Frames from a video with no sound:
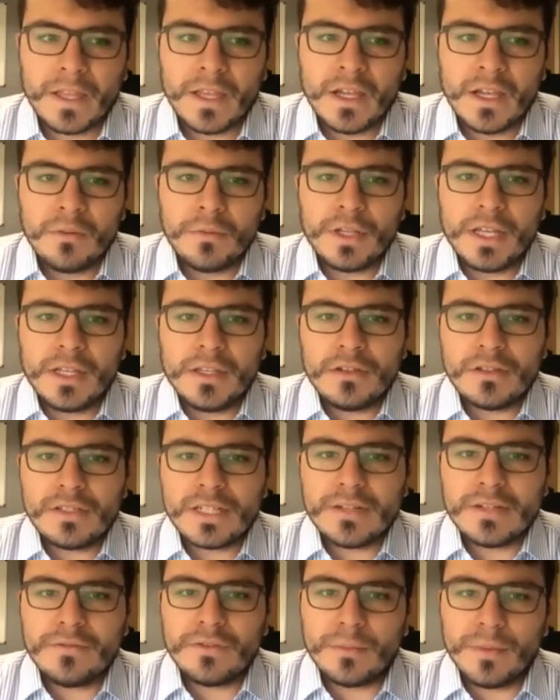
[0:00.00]
we can use that
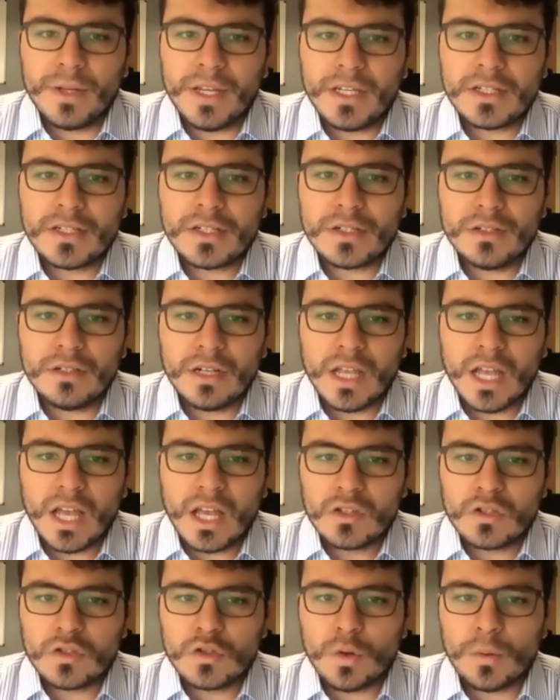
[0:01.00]
information
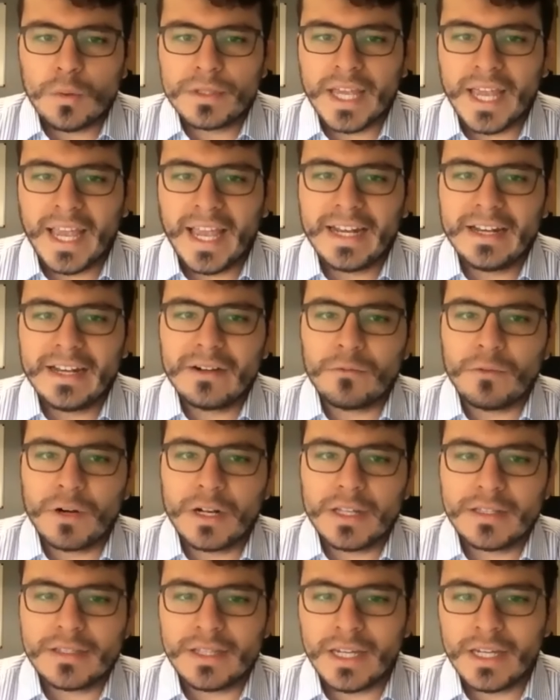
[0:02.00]
to obtain
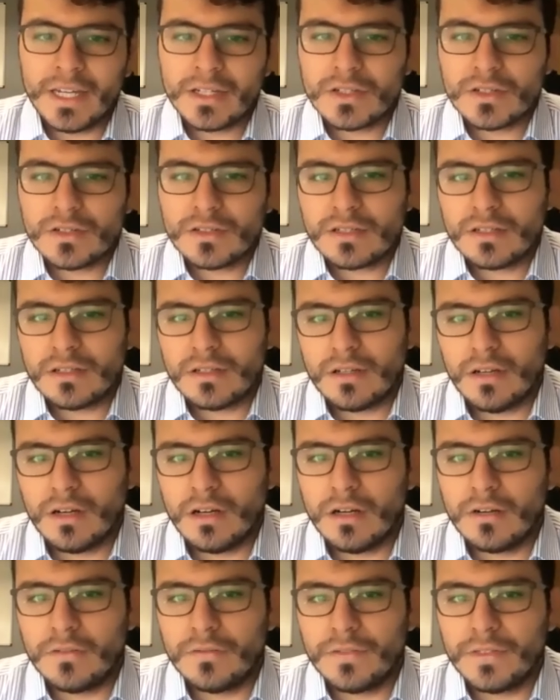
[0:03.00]
realizations
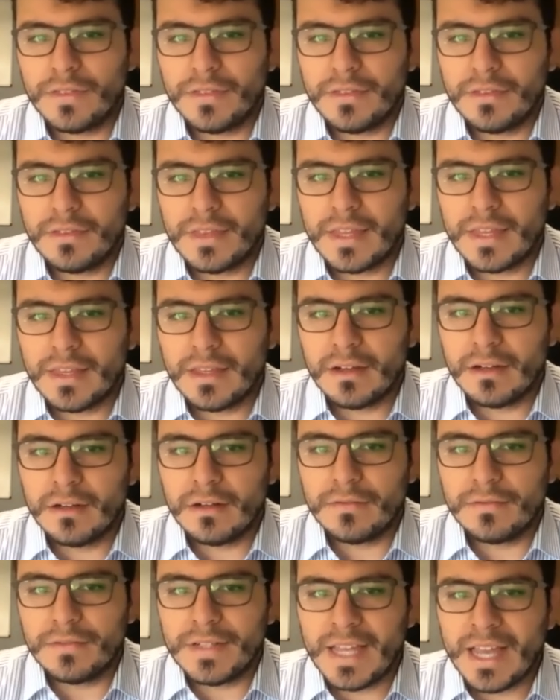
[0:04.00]
of,
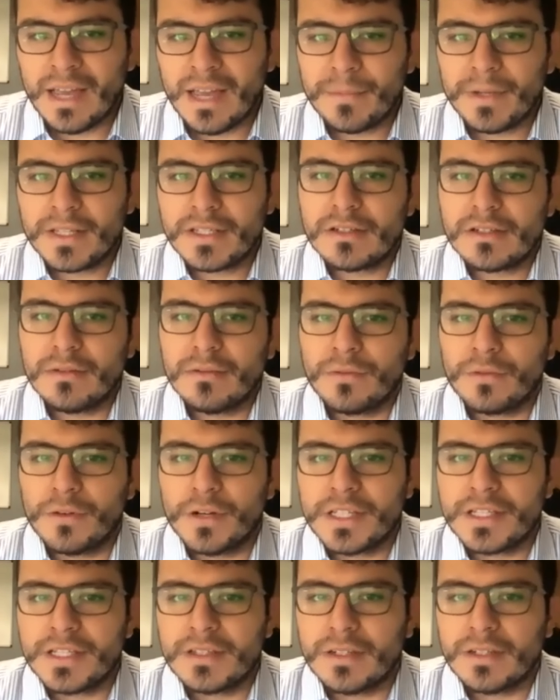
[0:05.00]
of damage for
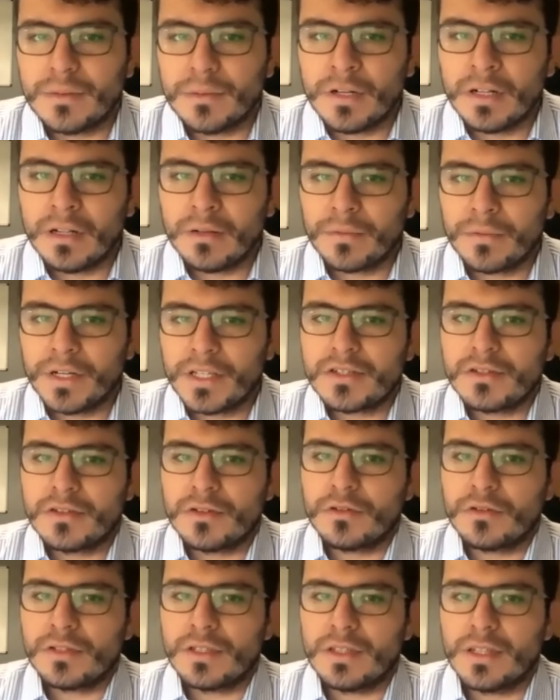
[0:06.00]
each individual bridge
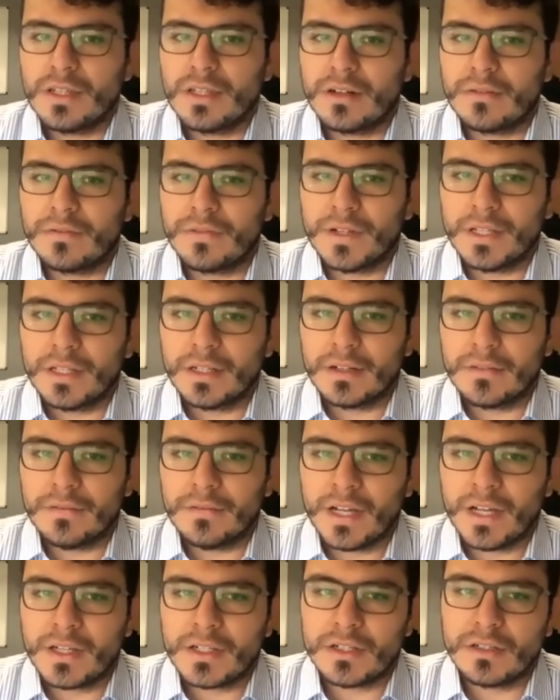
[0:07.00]
using their failure
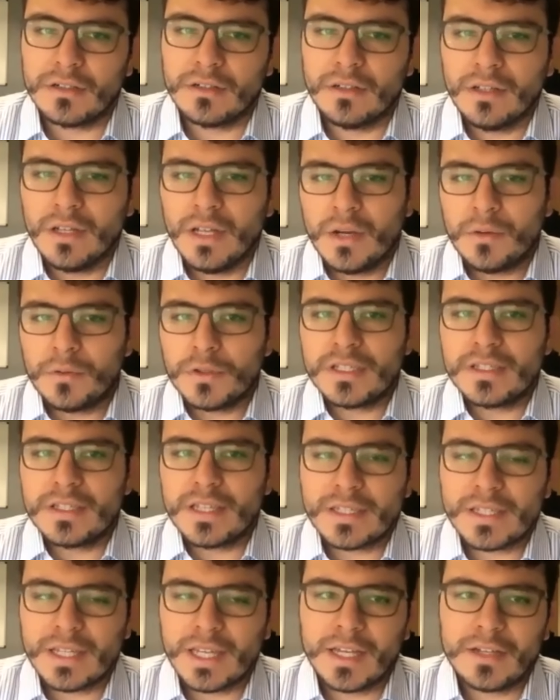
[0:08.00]
function, which is the
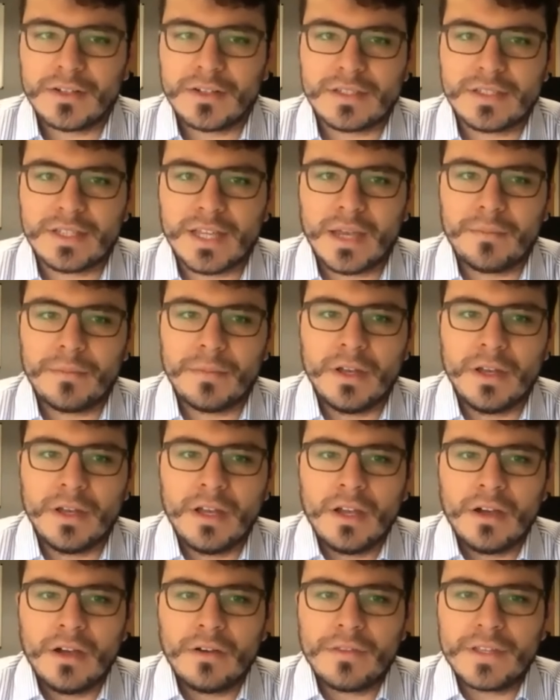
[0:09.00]
second step
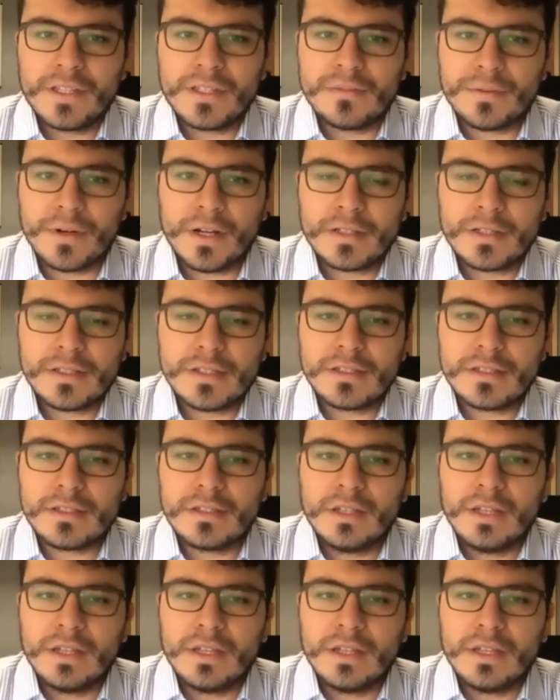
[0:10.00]
of this process.